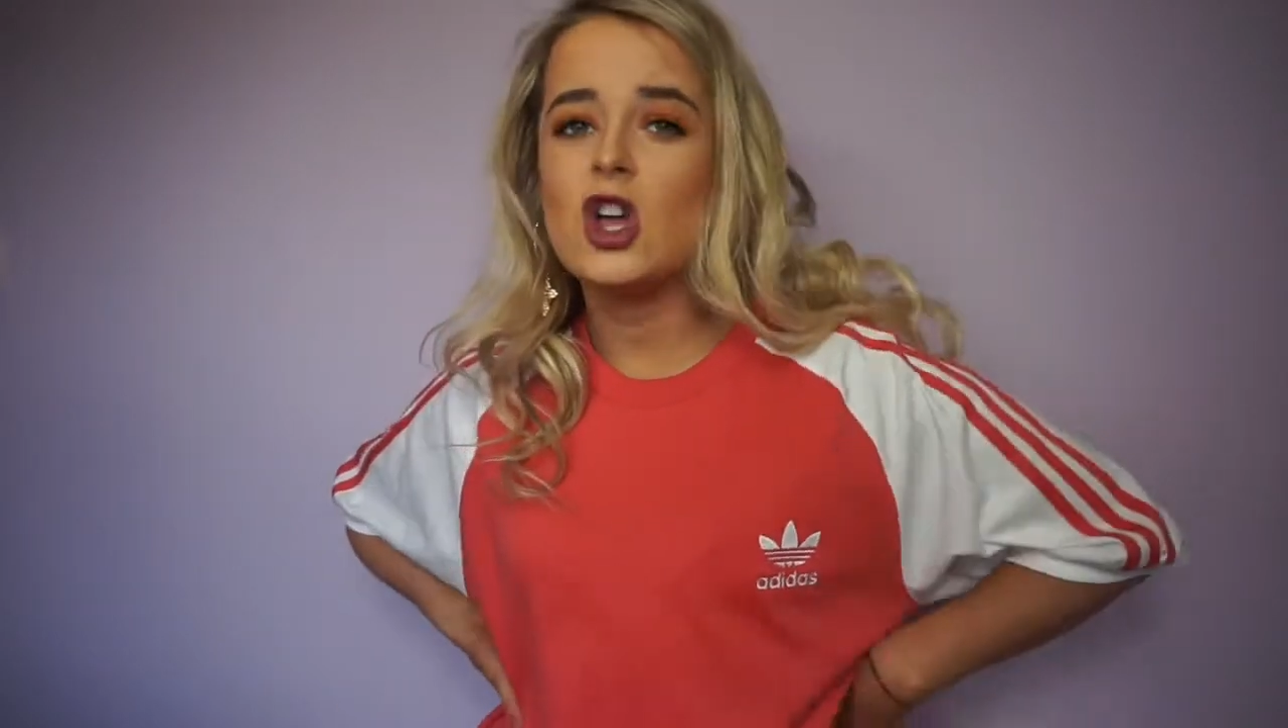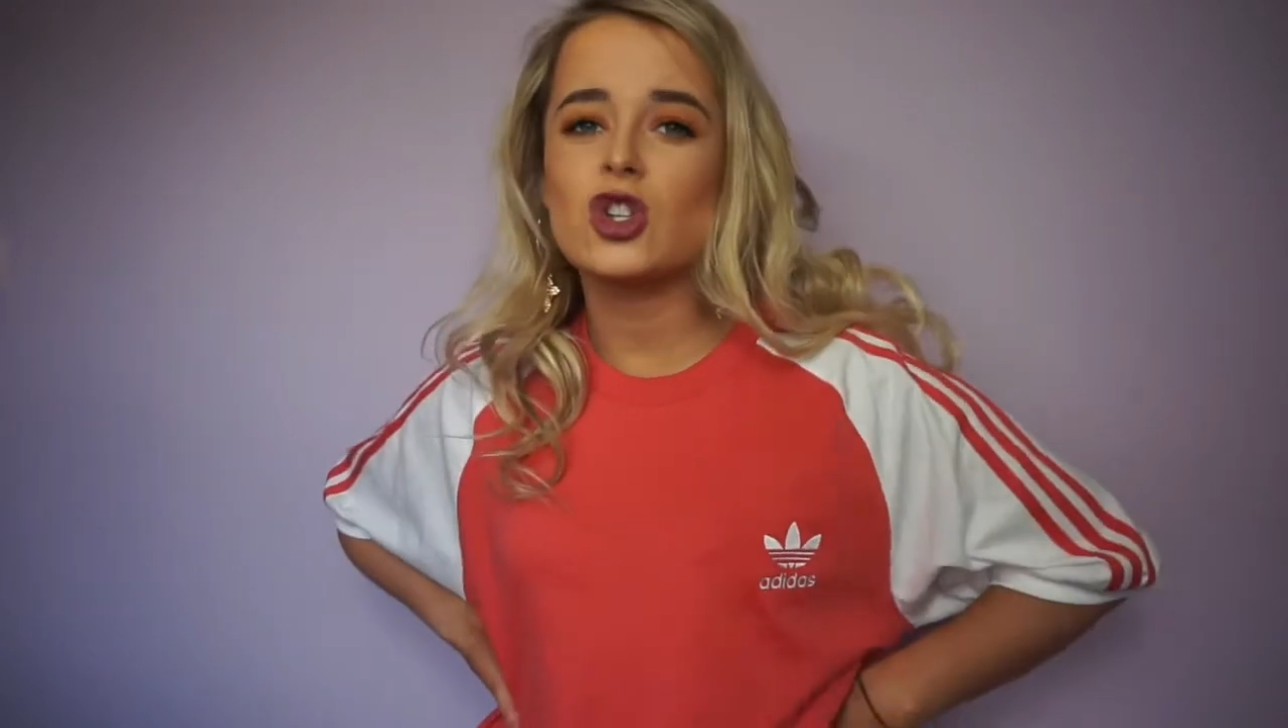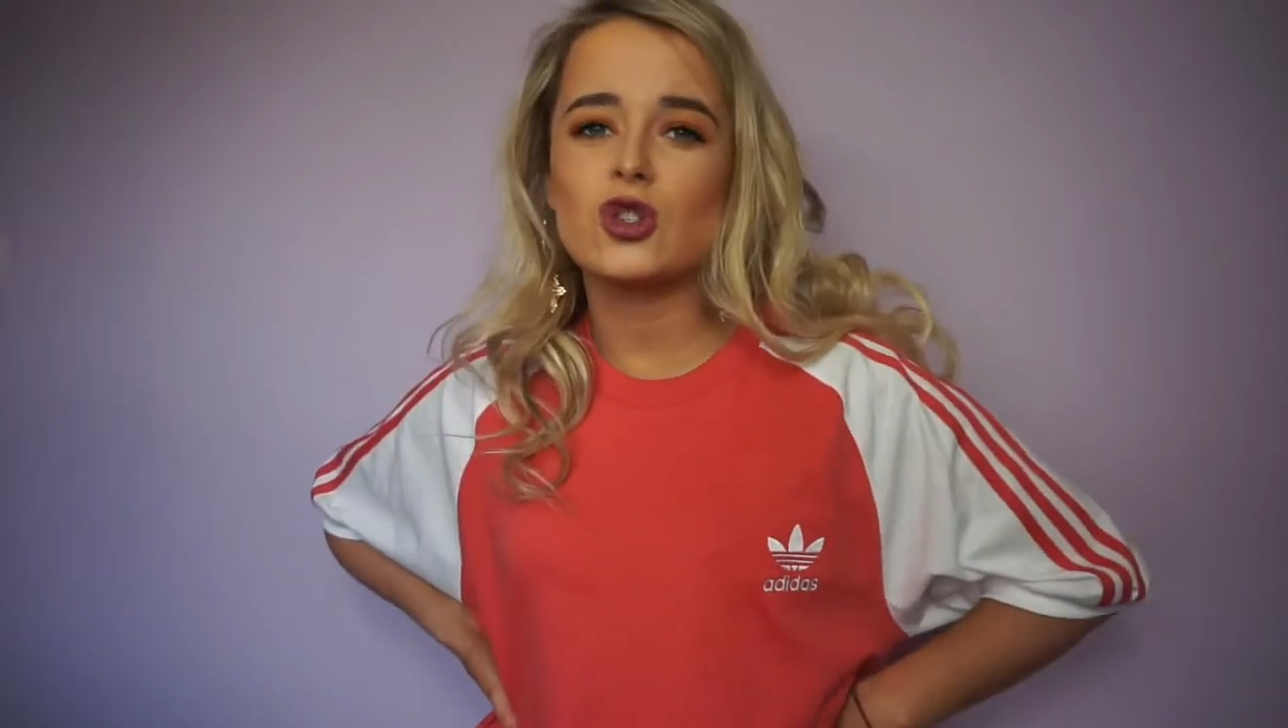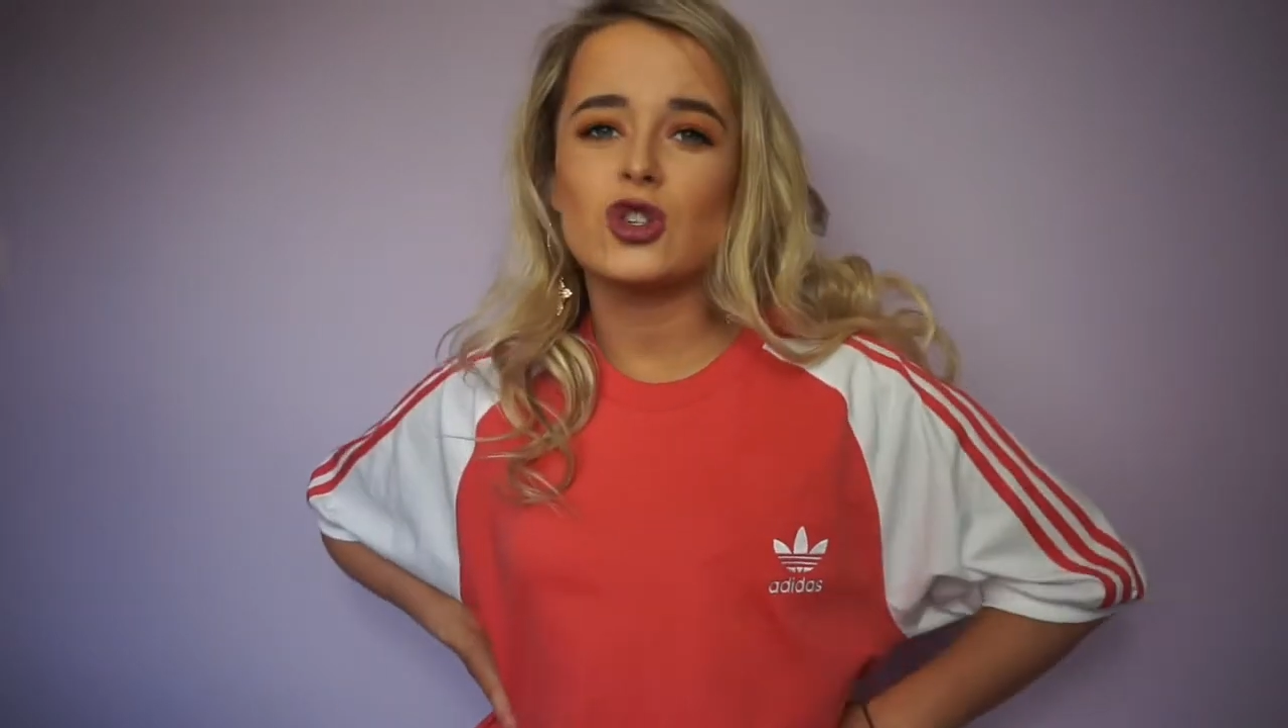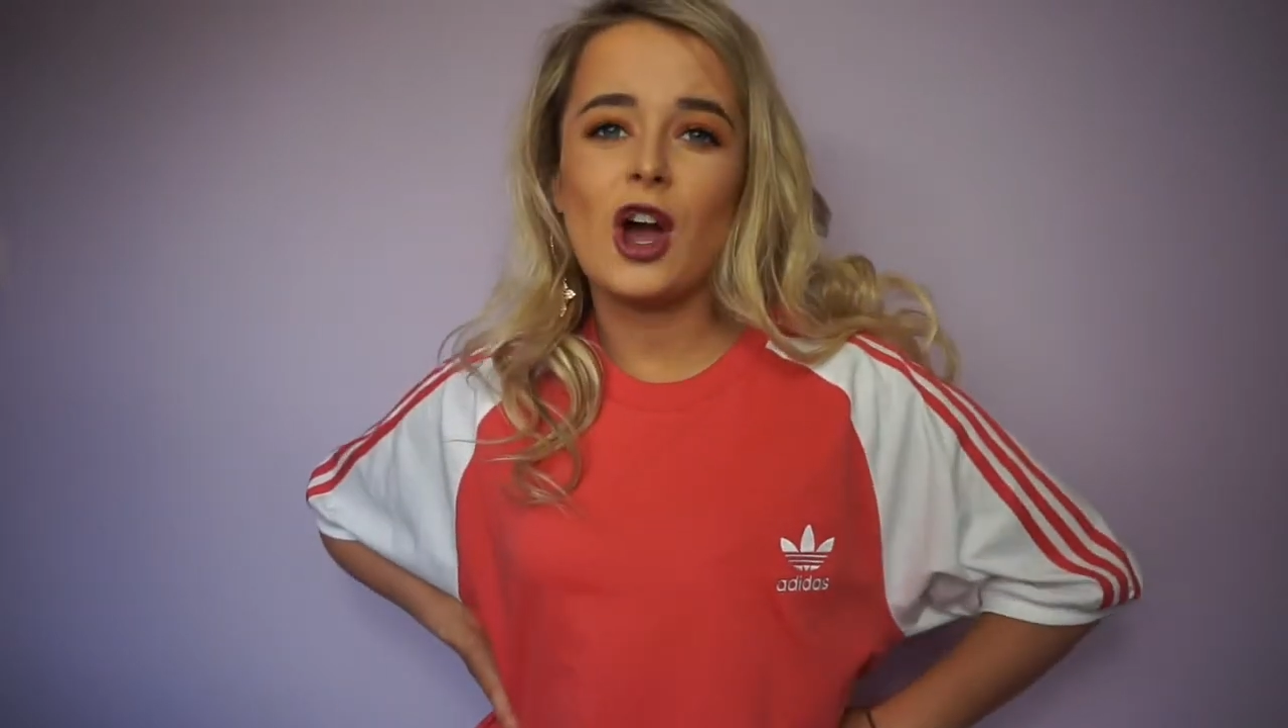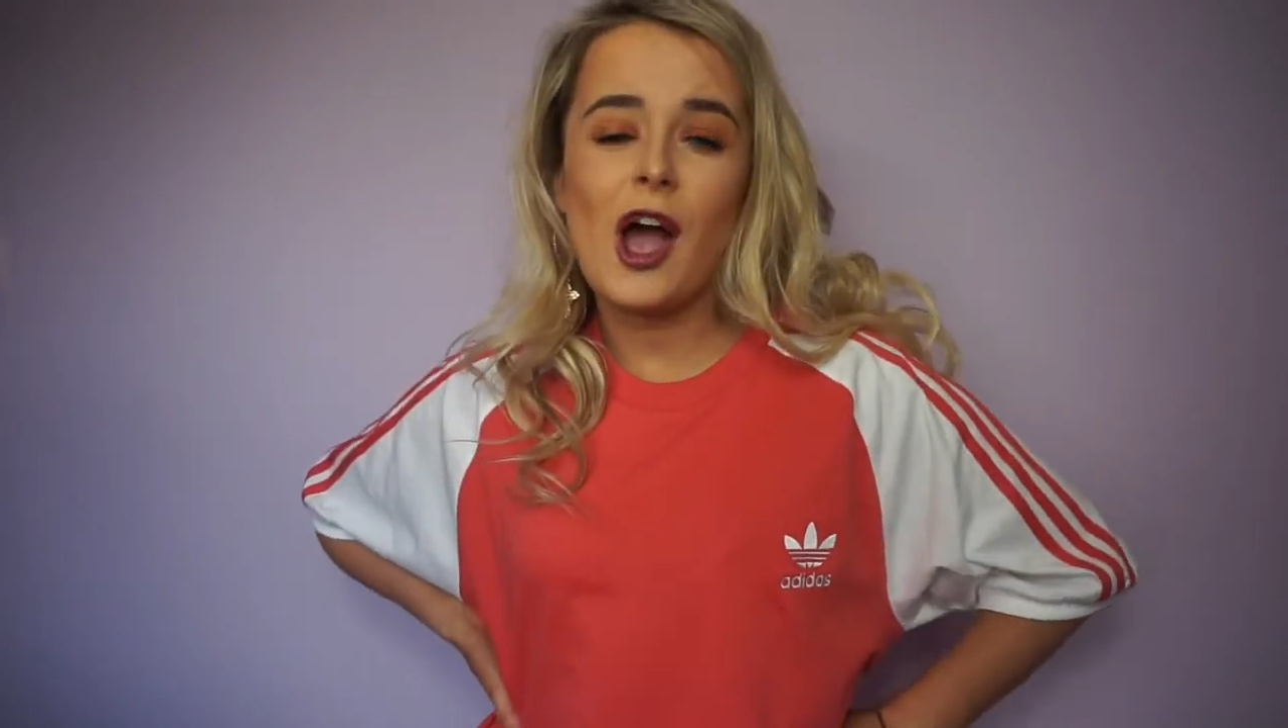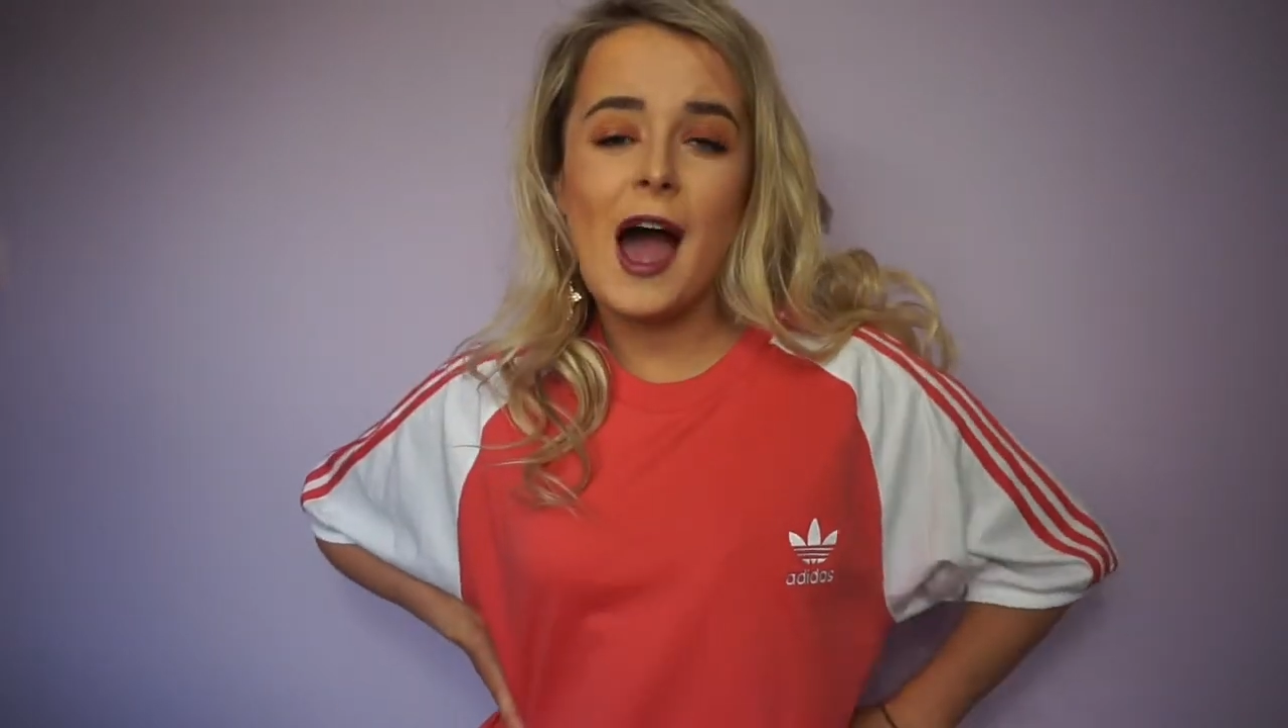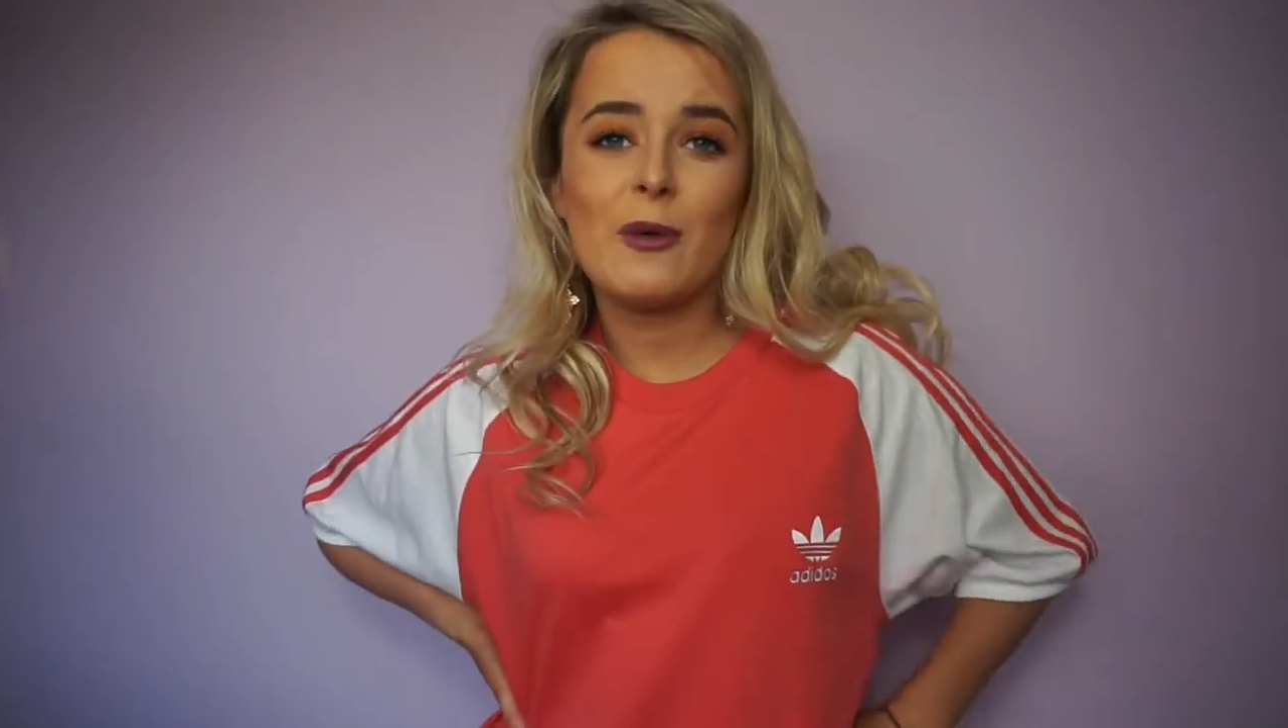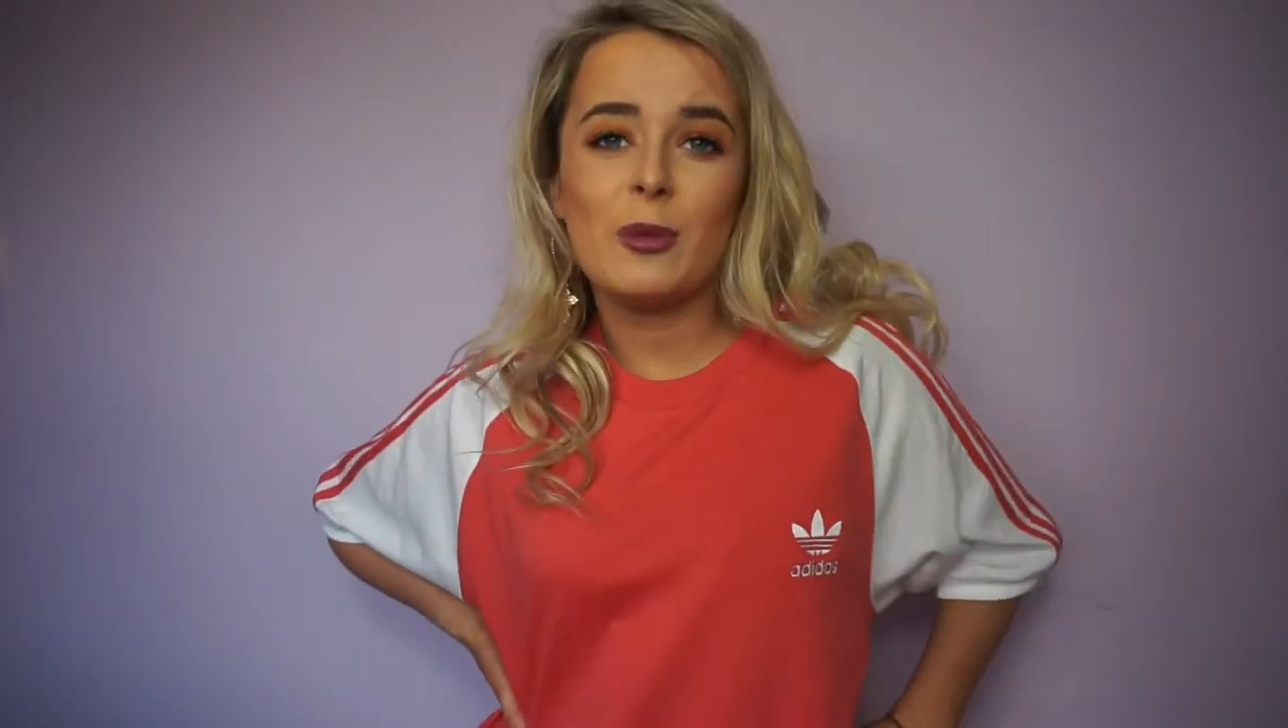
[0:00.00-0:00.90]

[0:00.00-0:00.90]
So now I will